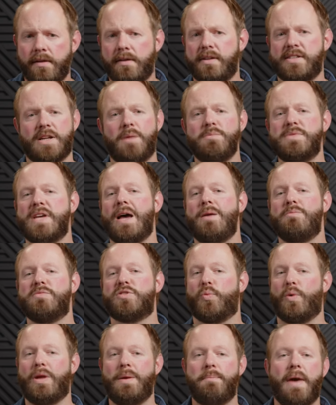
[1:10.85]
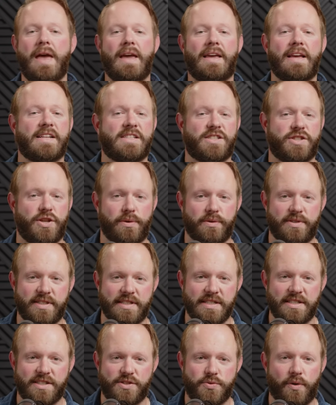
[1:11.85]
Sometimes we make
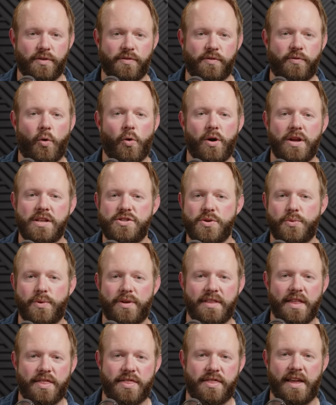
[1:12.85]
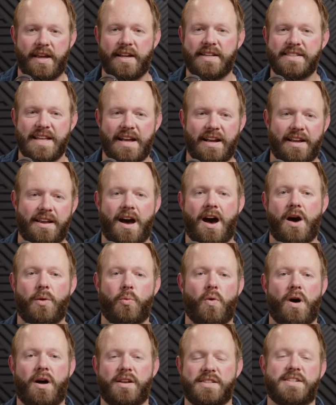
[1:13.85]
excuses to avoid doing the things that
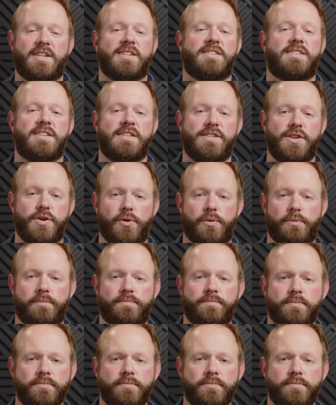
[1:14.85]
God wants us to do.